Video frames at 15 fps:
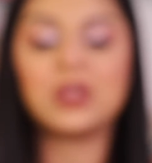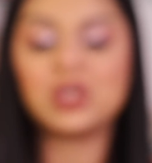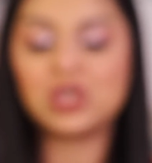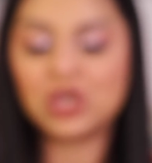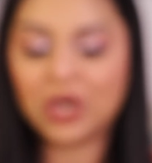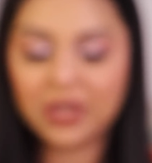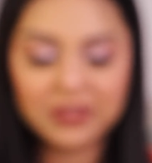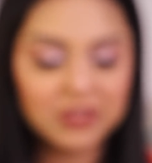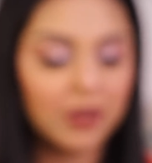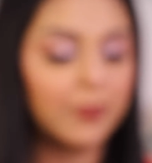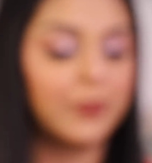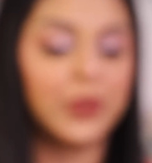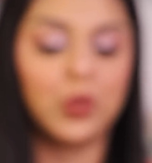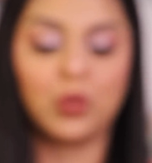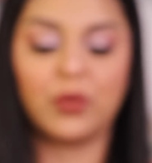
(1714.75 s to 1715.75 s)
The shades are
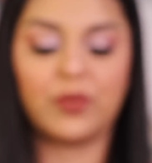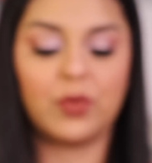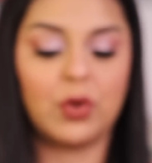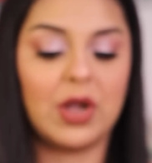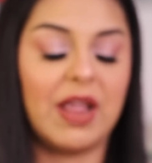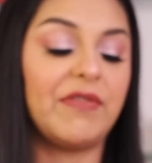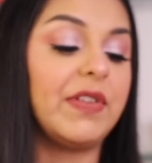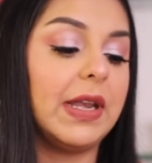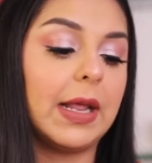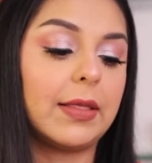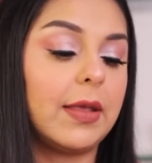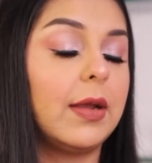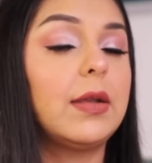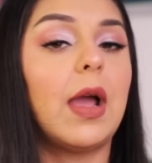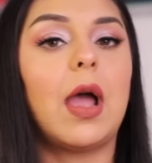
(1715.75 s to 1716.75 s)
beautiful. I feel like
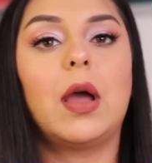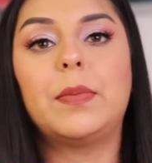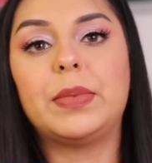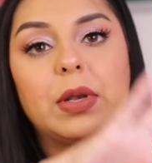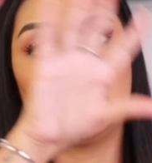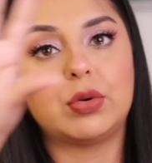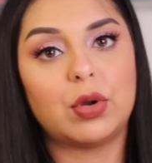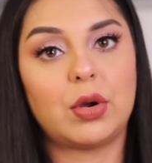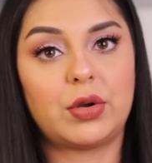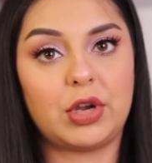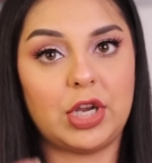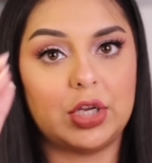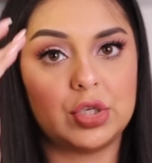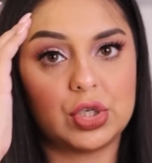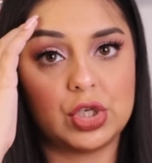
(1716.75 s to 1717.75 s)
the entire Pillow Talk
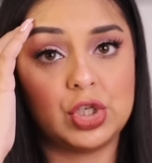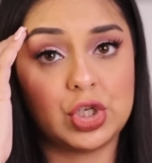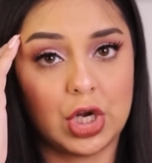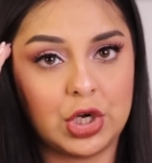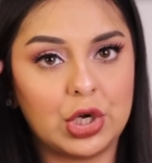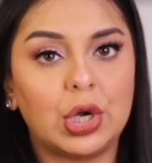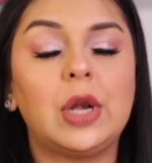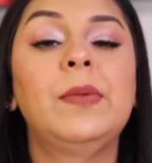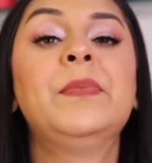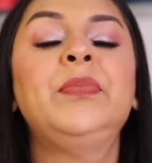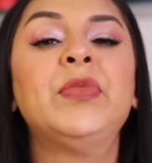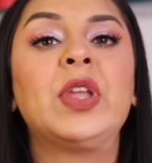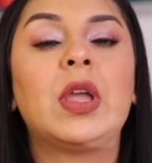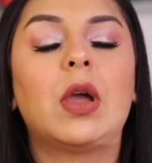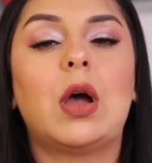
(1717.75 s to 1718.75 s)
range in general,
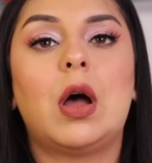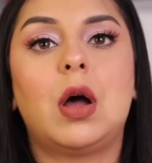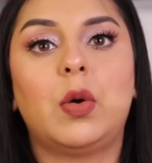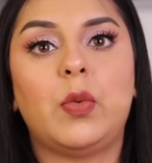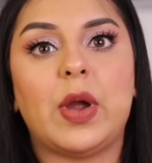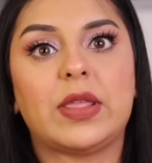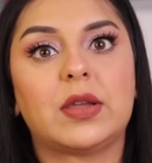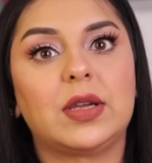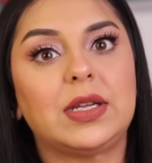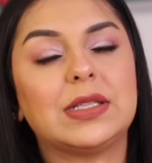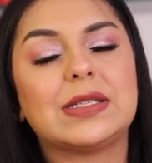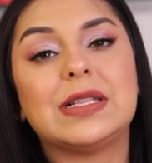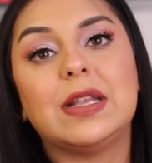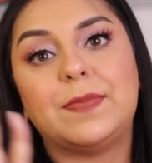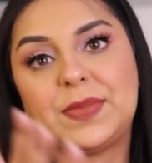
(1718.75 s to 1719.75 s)
whether
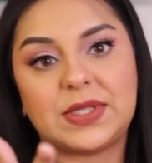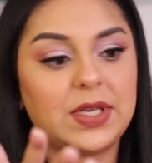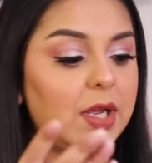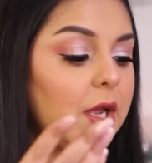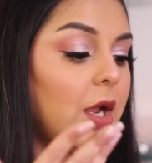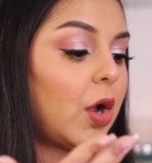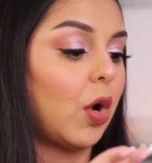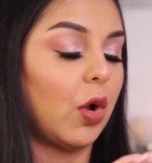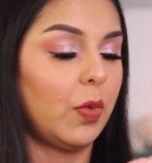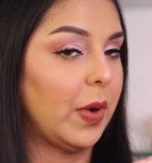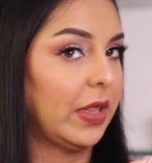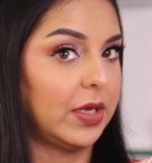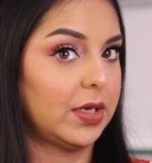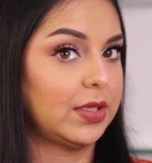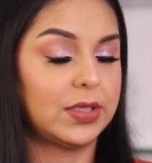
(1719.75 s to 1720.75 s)
it's lipstick or
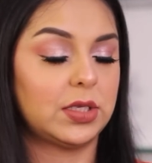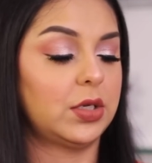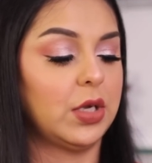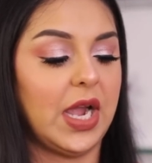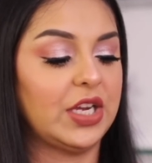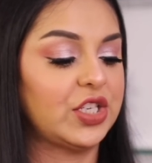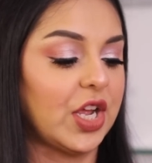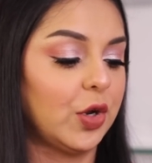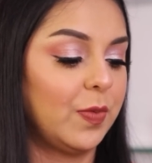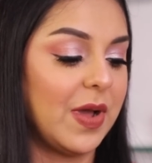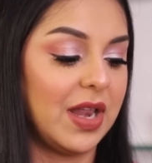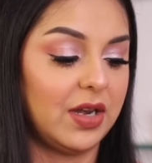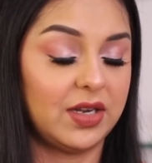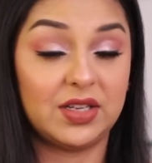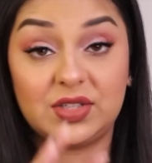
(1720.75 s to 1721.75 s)
whether it's the eyeshadow
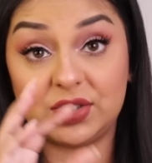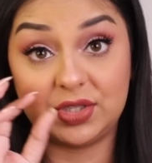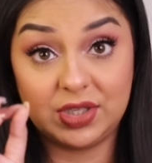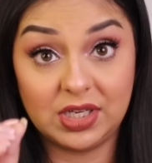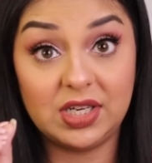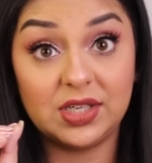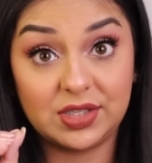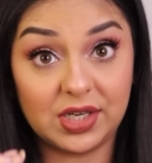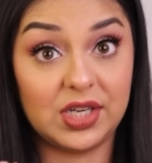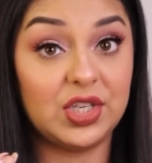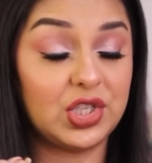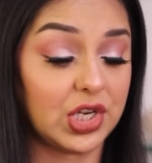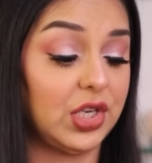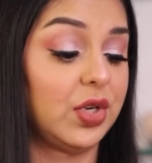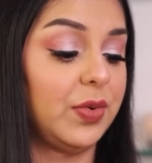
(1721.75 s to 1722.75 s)
palette, is really, really
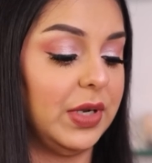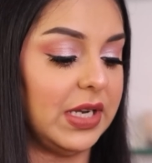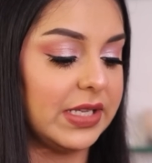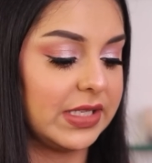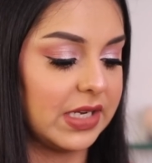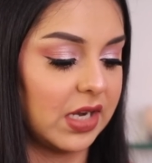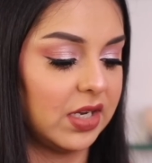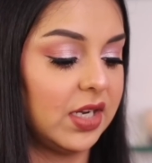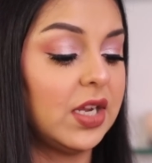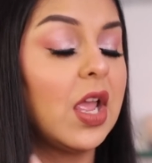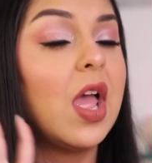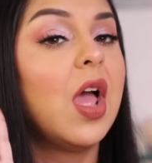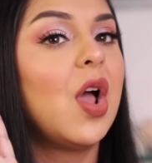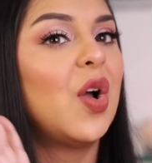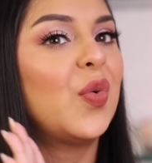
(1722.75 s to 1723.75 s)
genuinely stunning.
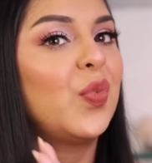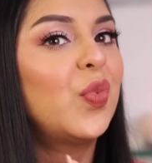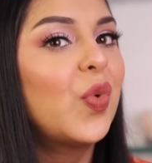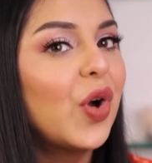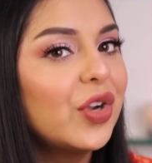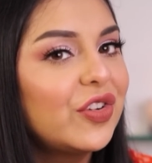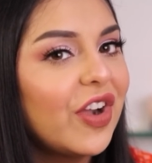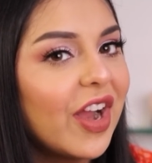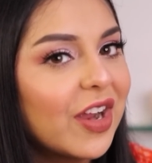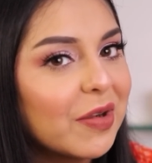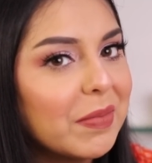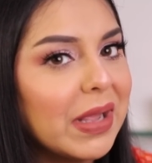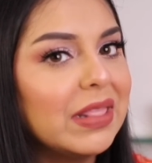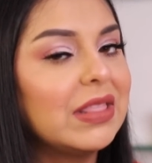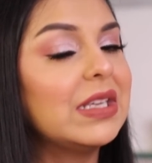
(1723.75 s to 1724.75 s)
Would
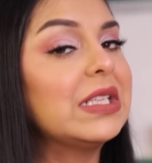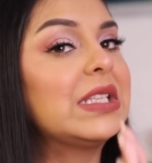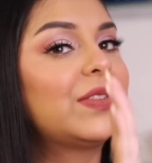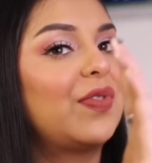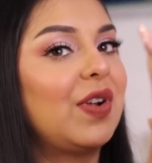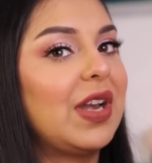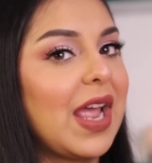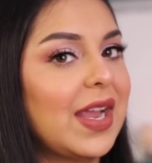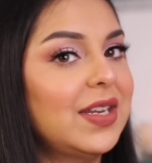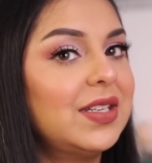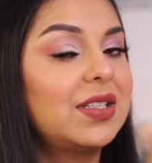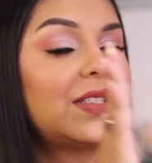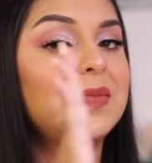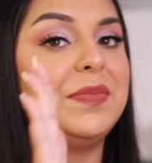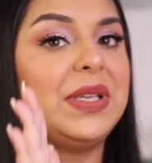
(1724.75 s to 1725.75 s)
recommend this for light
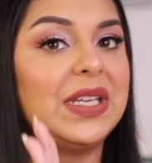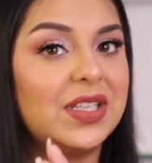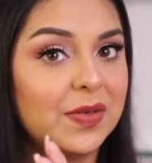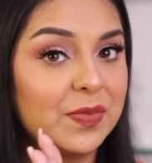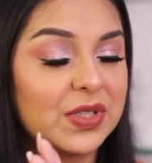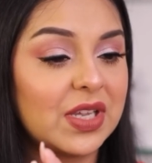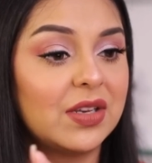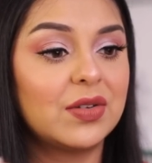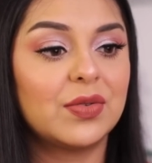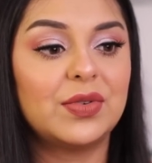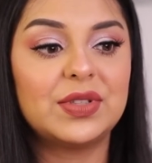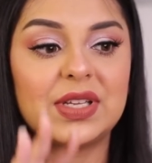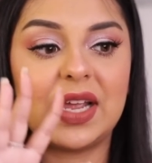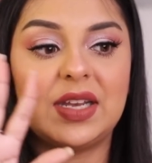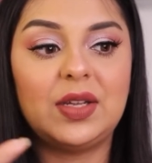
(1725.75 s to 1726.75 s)
to medium skin
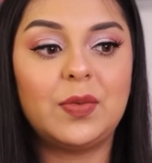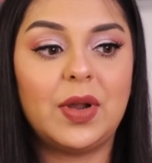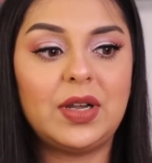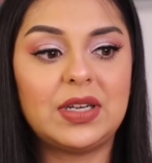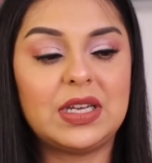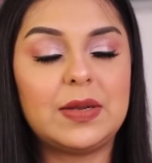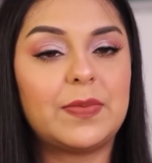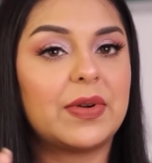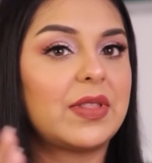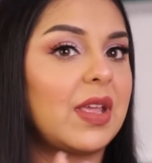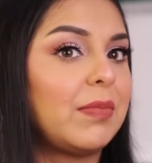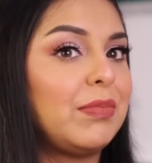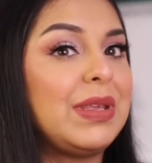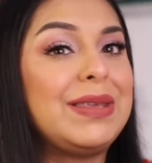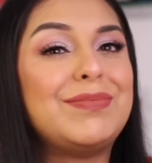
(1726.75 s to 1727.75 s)
tones. Anyone deeper
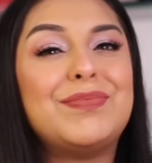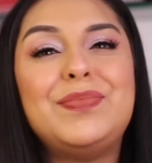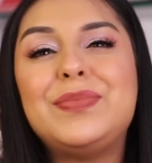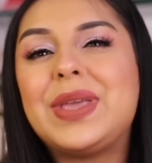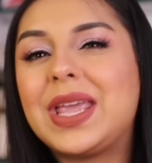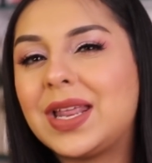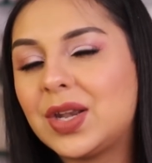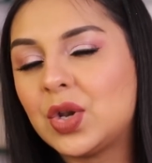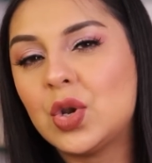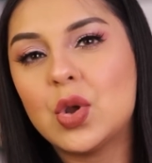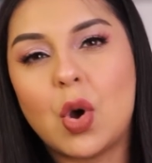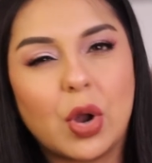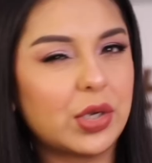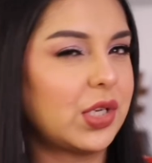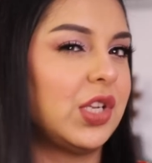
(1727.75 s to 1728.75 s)
than me may
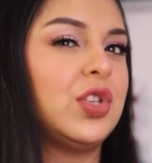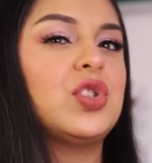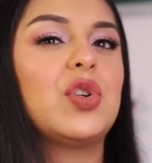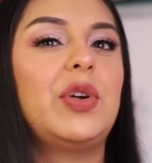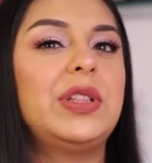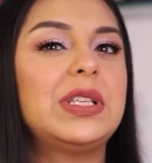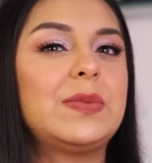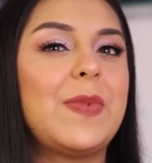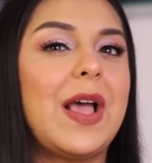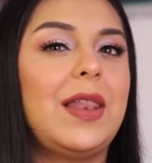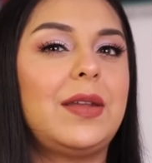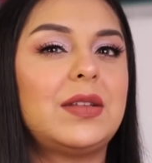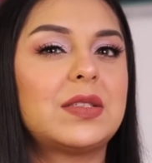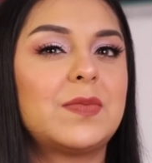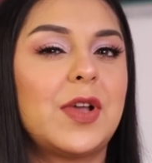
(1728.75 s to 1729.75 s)
not enjoy this
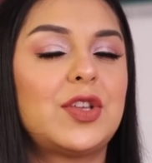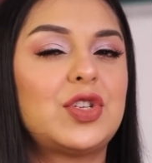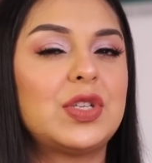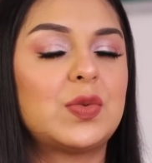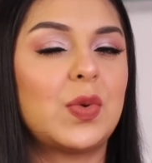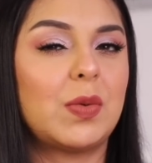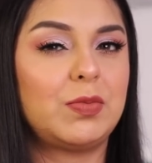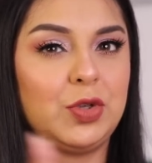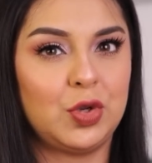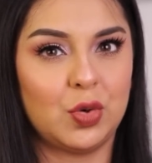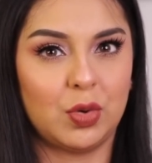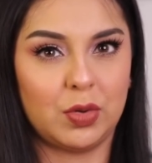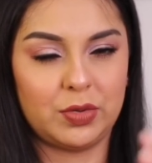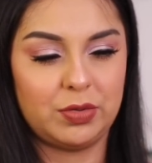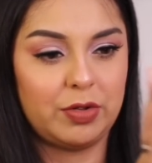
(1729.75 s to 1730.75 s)
palette as much as, you
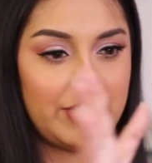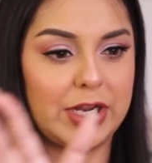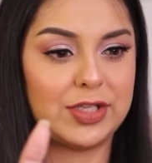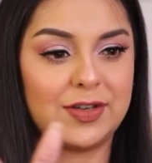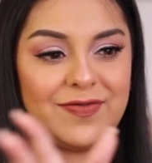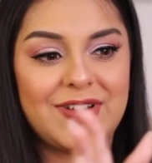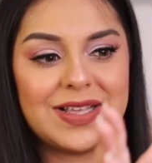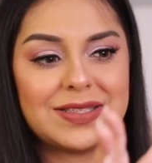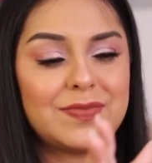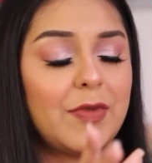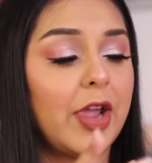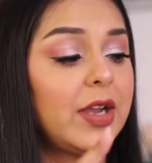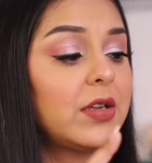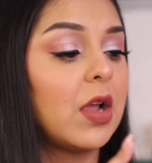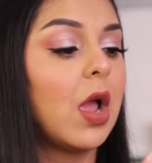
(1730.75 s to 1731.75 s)
know, the rest of us
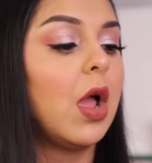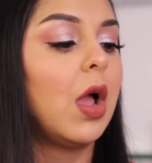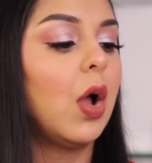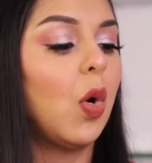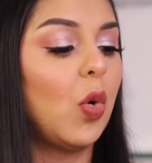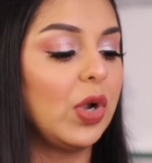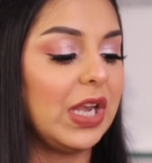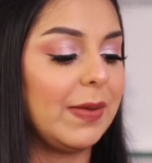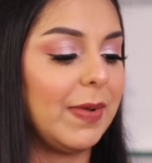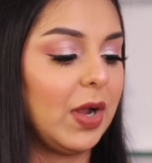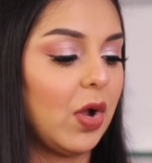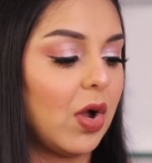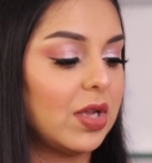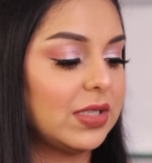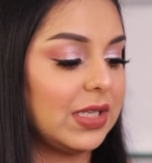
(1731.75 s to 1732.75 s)
might, only
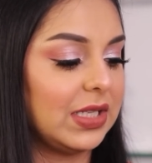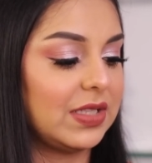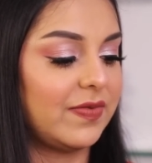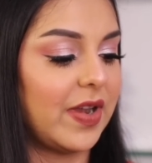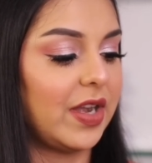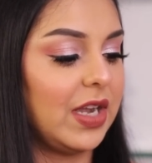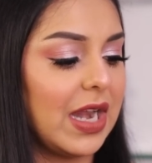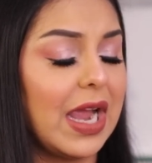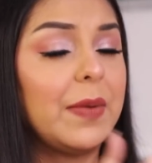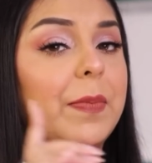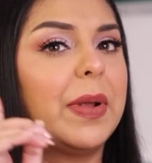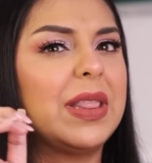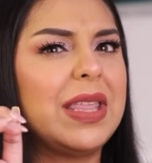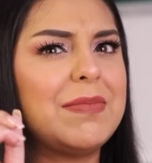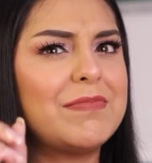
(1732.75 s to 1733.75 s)
because it's very light,
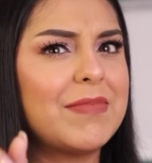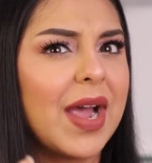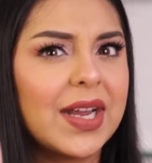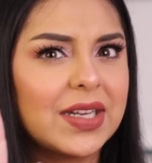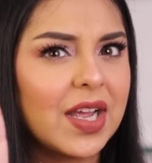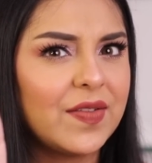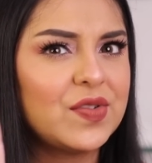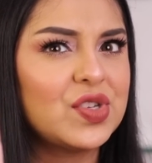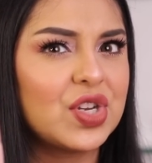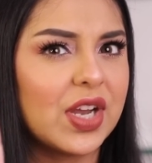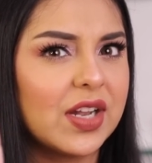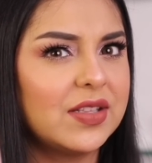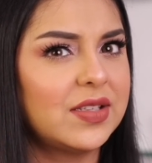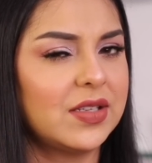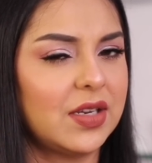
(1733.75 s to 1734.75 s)
but they might have
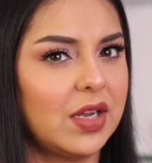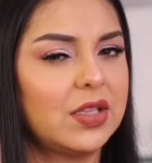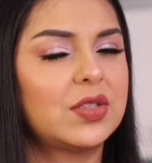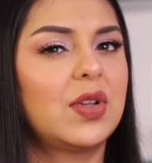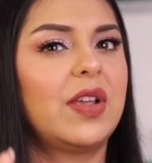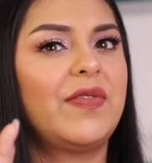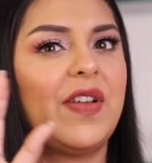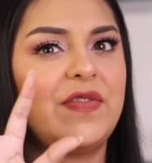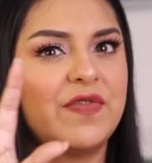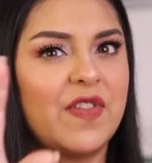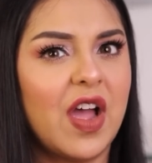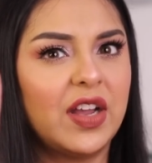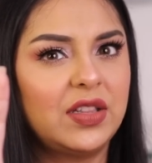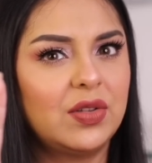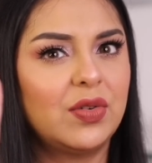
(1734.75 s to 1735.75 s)
shades in it. So if I
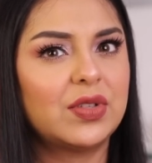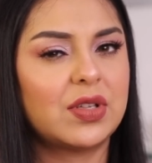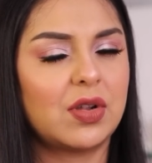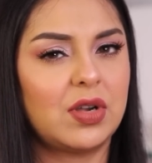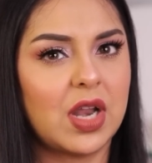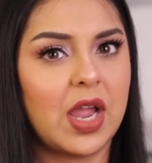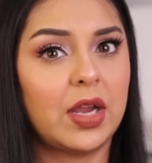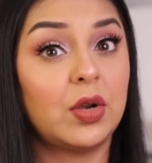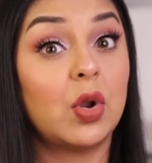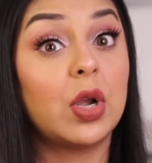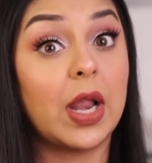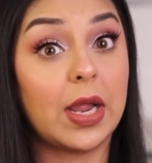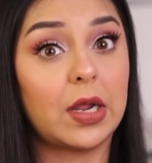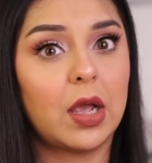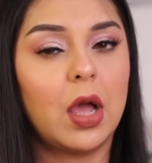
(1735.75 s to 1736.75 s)
find those online on
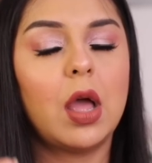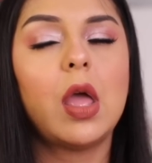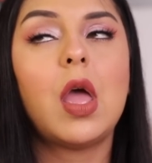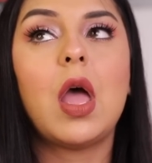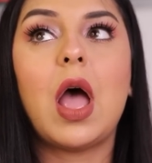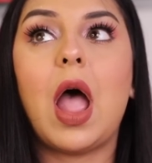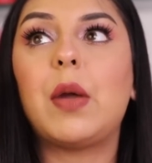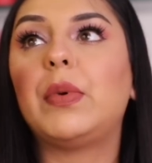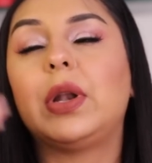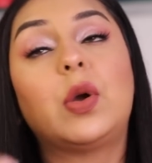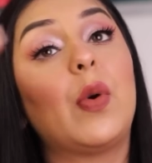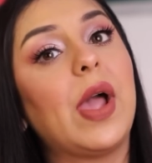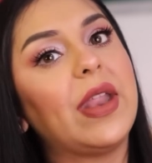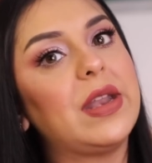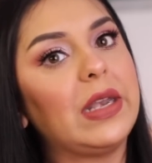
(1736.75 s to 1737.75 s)
Nykaa, I will
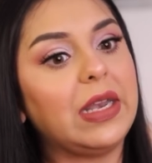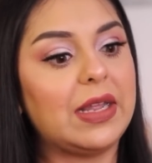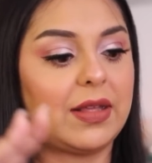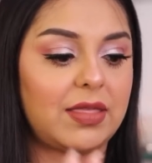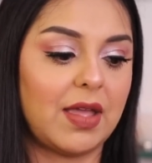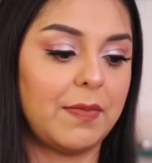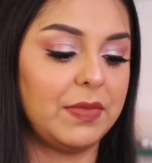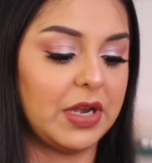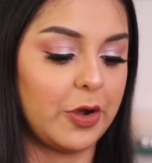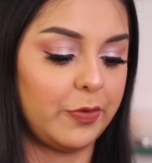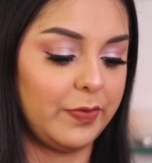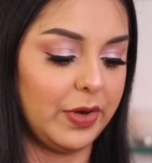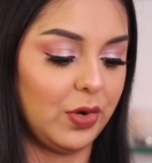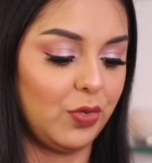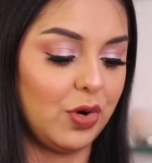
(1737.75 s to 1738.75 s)
go ahead and link them down
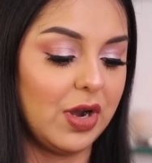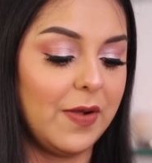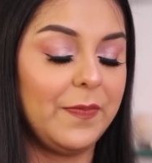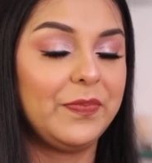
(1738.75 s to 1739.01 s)
below.